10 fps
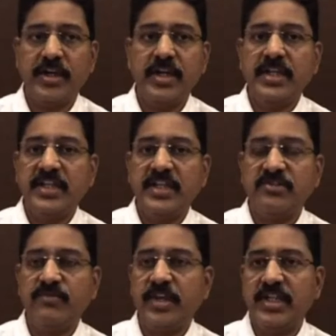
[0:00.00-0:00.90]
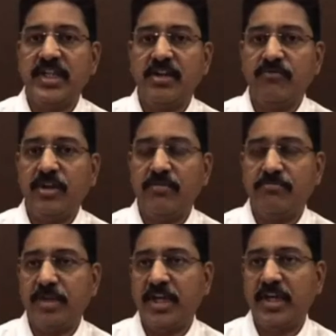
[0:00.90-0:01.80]
That's where I think we
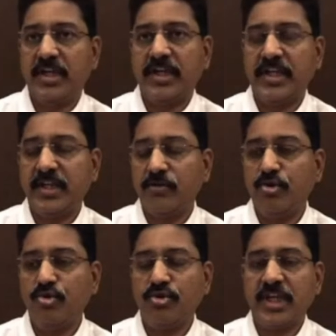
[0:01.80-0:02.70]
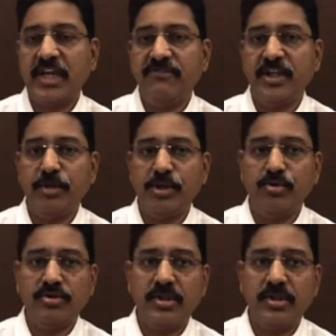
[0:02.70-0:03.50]
are getting to use IVL balloons.